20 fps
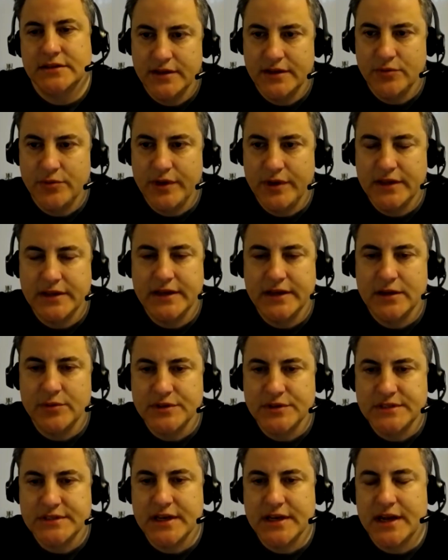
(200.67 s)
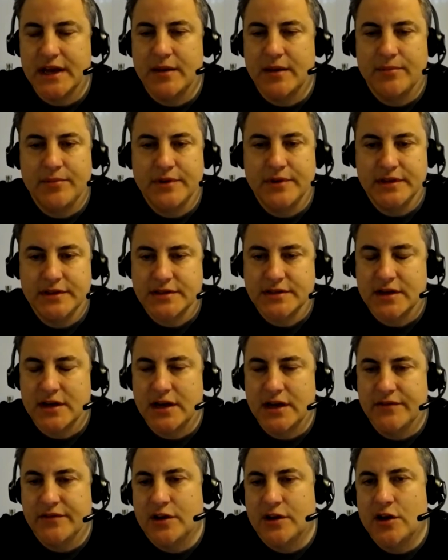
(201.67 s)
The way the data was set up is
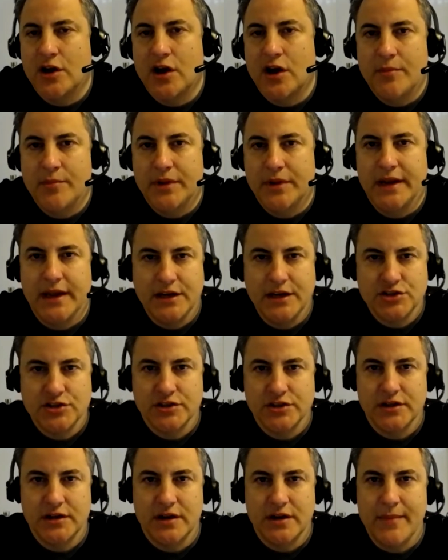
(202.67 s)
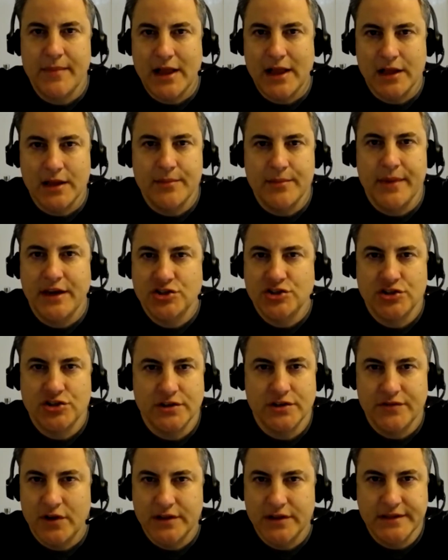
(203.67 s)
kind of a combination, an amalgamation
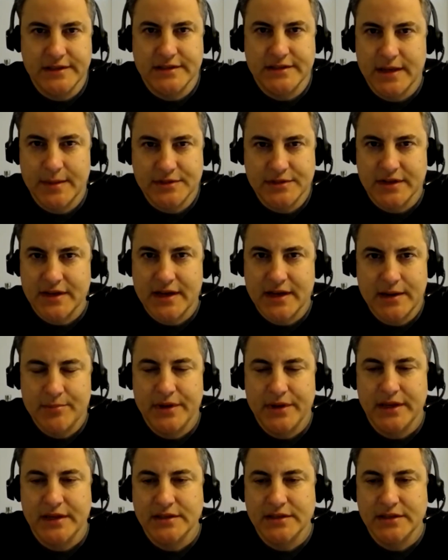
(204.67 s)
of all these types of companies.